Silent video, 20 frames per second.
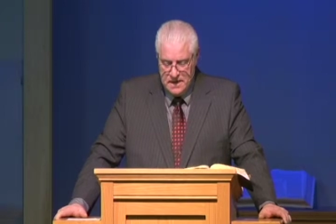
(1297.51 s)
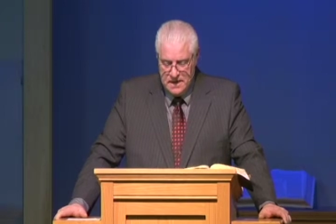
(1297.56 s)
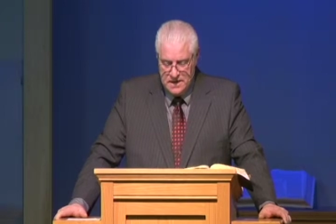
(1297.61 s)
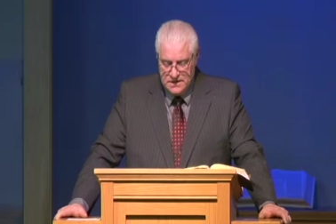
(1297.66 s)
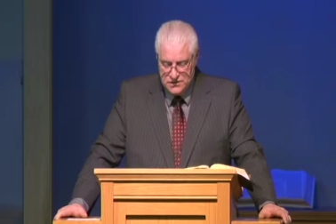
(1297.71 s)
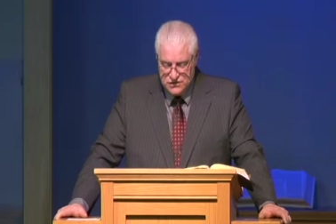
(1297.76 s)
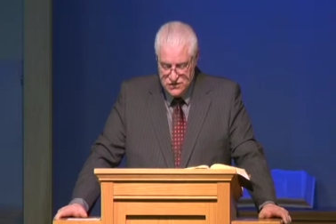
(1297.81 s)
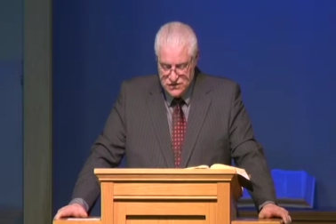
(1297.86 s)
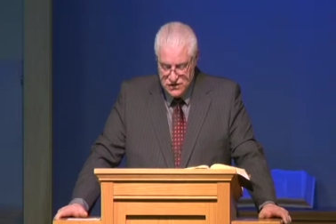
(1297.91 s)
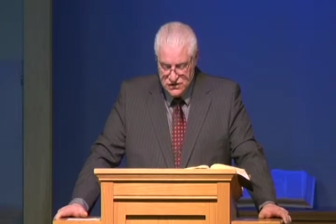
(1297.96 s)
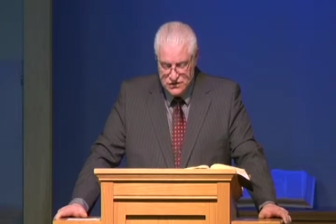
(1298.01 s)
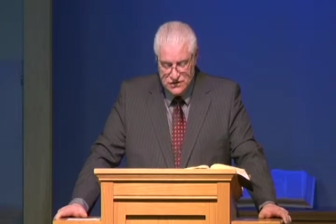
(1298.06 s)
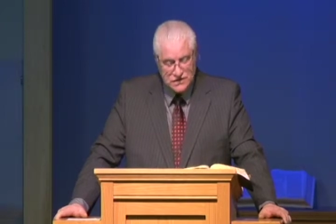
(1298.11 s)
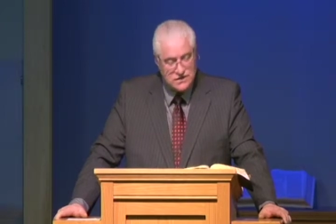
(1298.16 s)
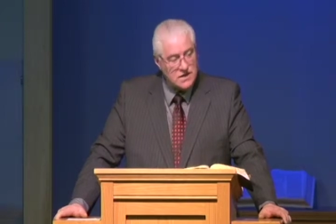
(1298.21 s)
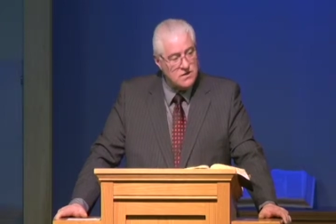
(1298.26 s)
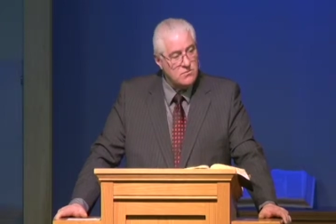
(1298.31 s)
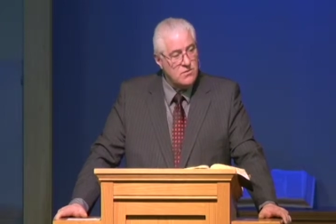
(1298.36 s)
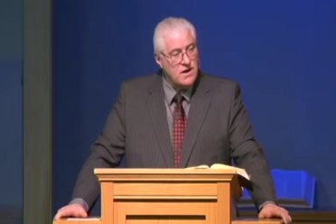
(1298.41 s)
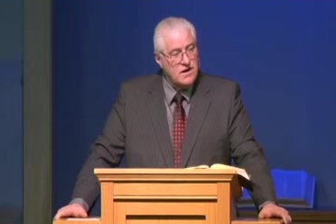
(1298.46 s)
As Jesus
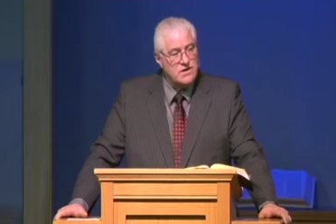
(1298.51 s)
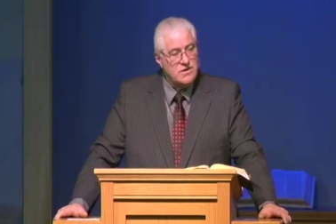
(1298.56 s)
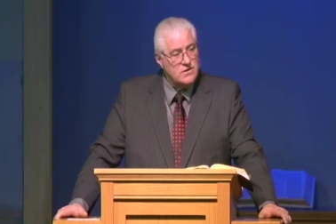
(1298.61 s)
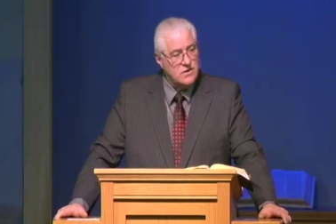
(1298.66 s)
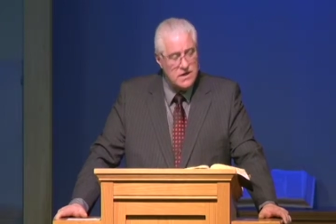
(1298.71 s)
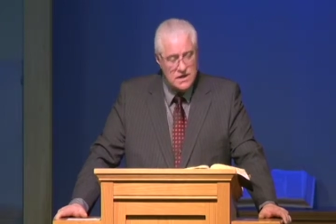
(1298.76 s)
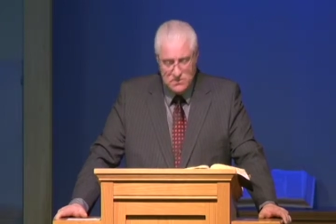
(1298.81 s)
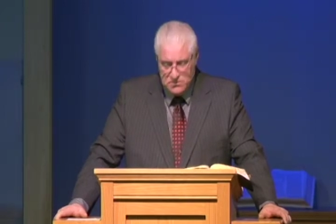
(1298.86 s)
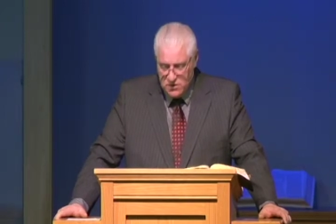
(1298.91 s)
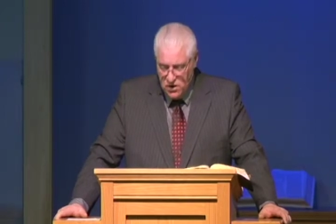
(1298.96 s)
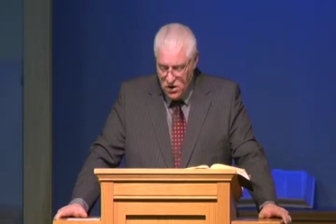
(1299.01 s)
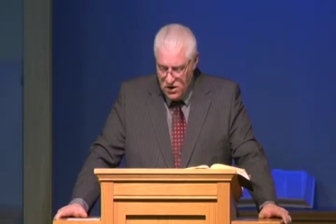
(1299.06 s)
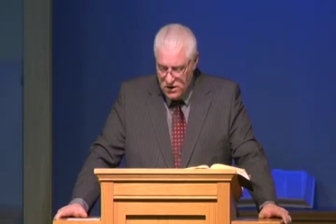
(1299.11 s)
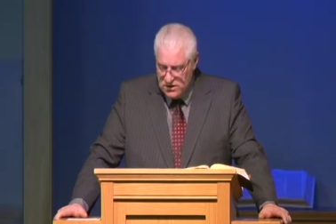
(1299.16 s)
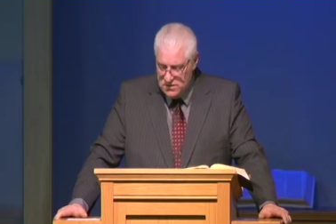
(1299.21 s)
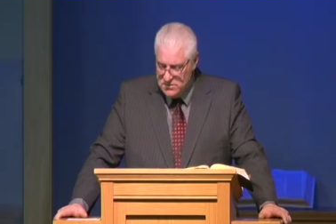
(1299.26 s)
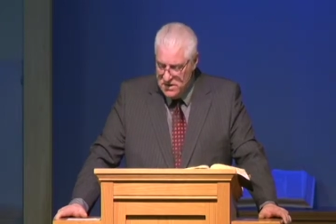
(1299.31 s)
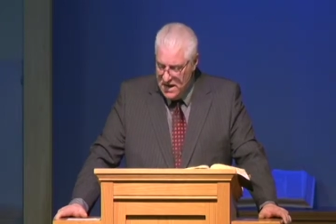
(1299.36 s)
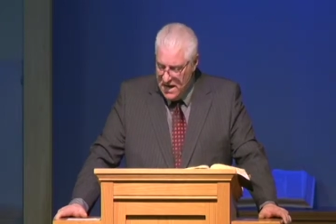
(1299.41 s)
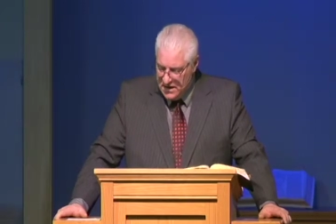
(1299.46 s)
said, Why do you keep
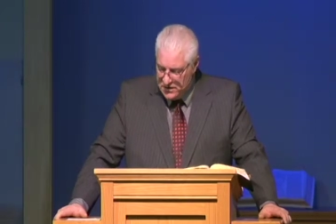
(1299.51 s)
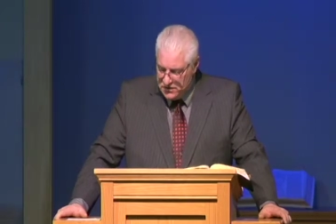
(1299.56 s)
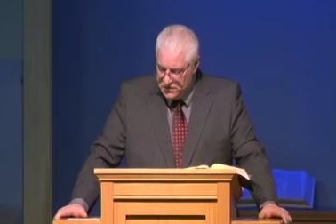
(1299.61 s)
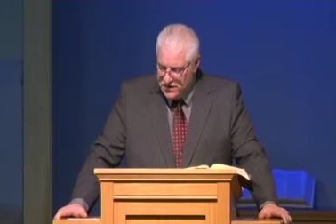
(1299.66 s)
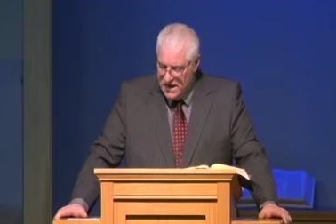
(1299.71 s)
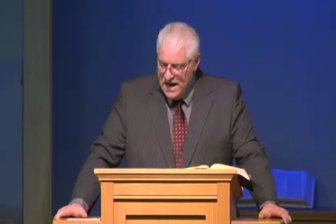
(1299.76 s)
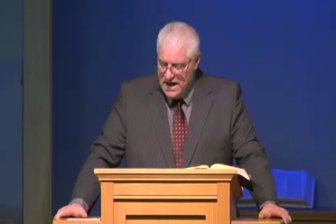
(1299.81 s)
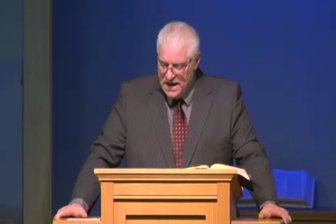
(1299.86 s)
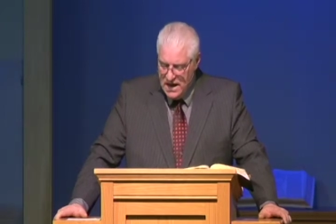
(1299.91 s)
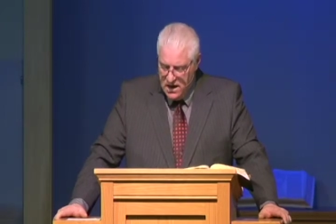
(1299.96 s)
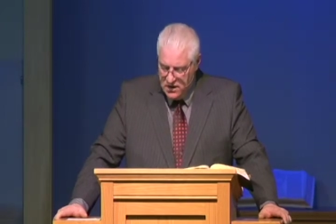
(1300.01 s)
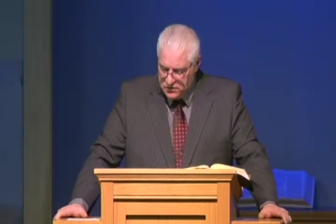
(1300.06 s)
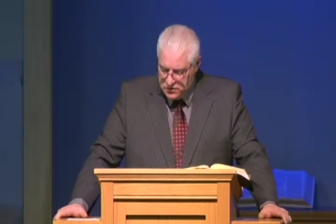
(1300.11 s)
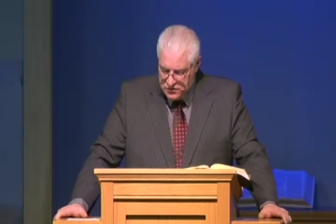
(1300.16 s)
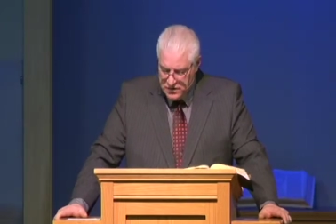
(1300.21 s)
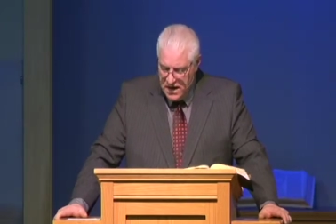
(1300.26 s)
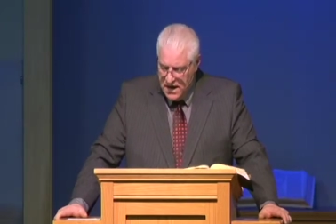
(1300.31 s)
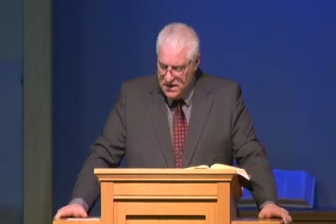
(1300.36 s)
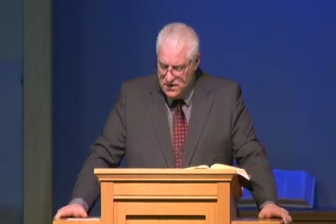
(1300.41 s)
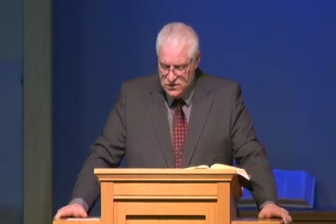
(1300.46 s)
calling me Adonai,
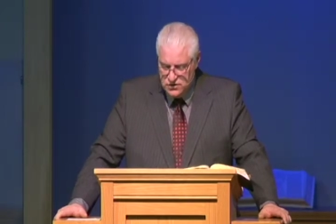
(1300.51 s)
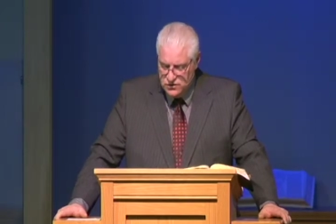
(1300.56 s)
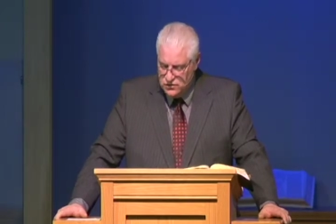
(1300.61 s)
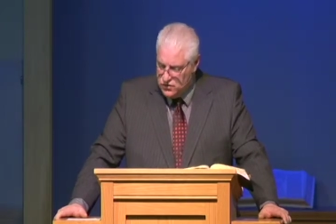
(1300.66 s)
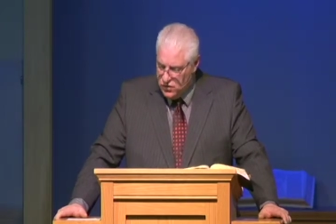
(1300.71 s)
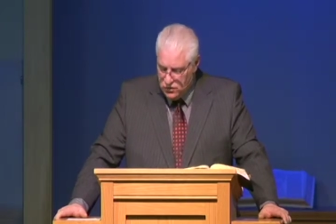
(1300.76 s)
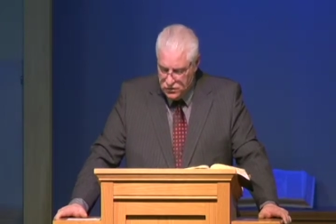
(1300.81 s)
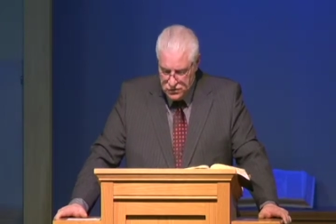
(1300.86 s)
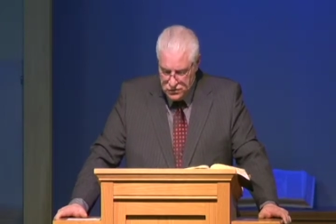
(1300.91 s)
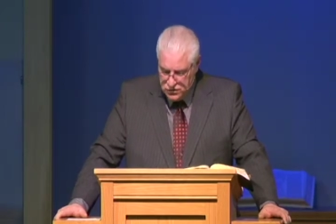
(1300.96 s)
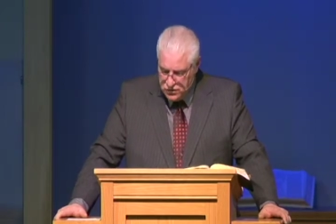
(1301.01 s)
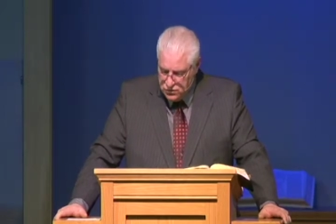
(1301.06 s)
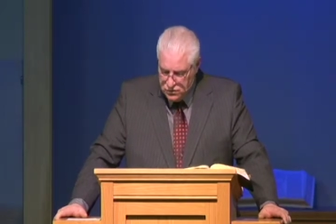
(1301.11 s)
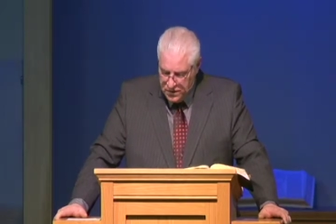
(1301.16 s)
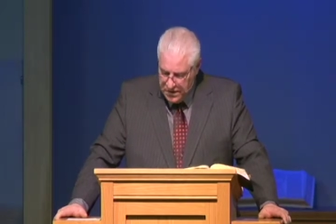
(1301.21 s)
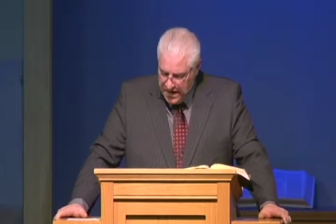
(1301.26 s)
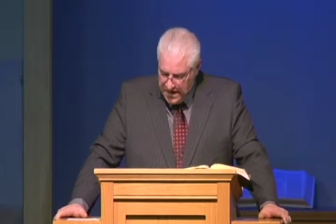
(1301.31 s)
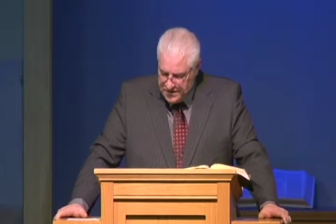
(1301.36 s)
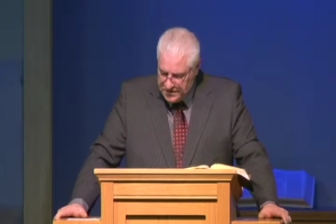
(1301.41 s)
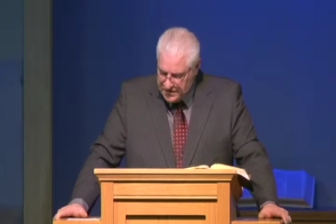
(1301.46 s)
Adonai, and don't do
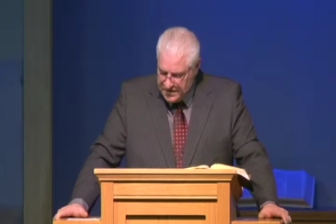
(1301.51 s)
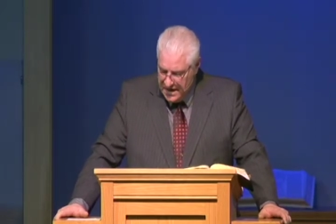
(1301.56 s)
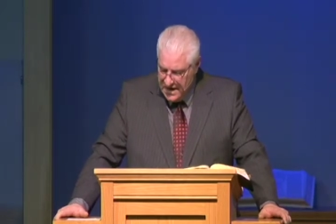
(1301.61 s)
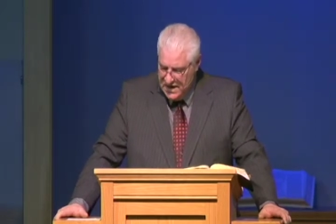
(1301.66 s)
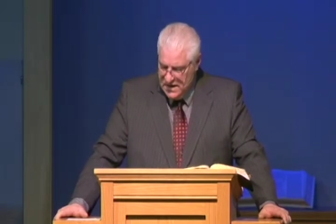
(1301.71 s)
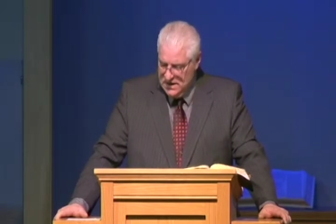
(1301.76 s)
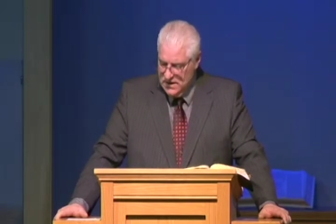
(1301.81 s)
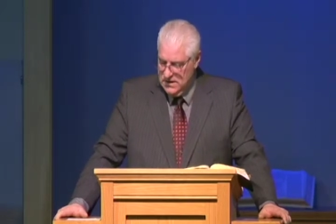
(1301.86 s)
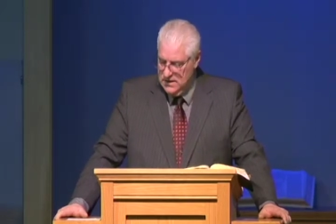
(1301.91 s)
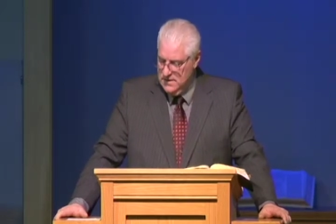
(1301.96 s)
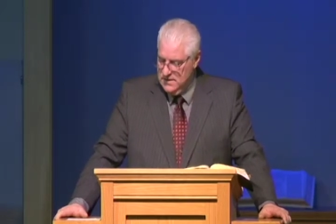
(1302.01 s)
what I say?